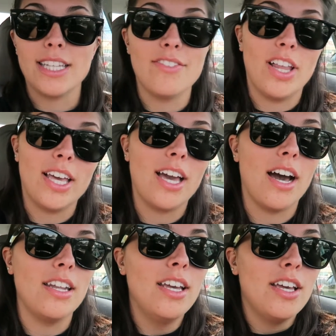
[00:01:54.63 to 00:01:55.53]
They've like
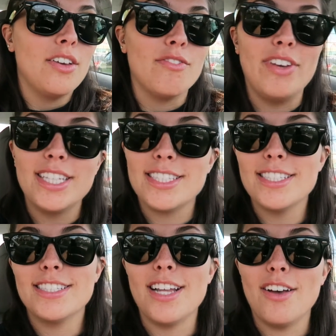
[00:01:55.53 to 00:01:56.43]
got vents
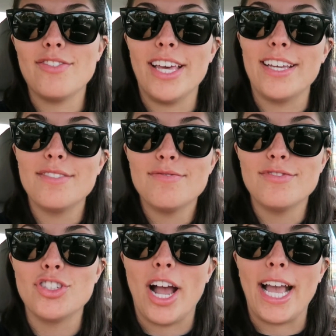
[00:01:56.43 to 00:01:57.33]
and stuff like
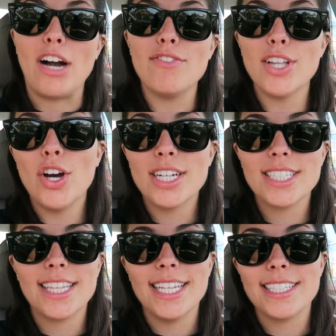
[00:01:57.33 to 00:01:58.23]
drying out floors
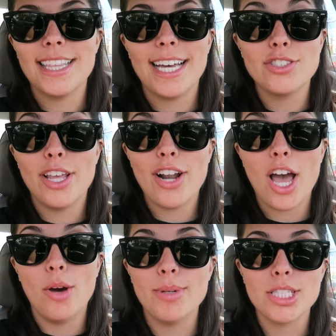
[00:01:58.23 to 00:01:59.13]
and things like that. So they're
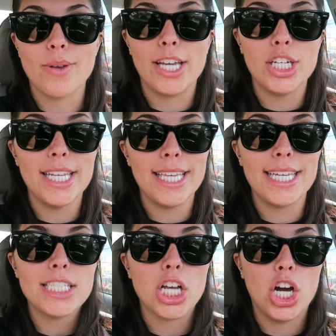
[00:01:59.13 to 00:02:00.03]
not open, so I couldn't
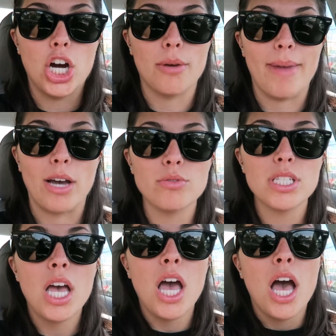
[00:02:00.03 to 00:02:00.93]
get a car mount.
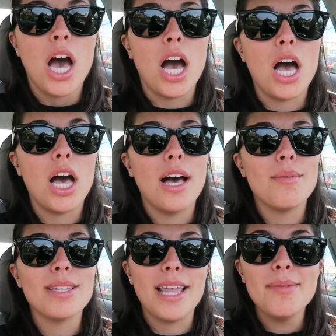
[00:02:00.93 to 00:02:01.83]

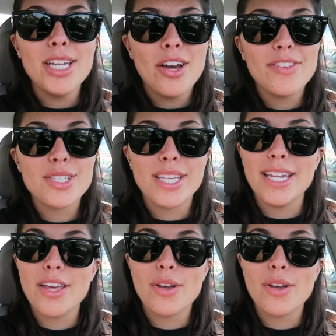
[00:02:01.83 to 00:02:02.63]
Um, let me know if there's any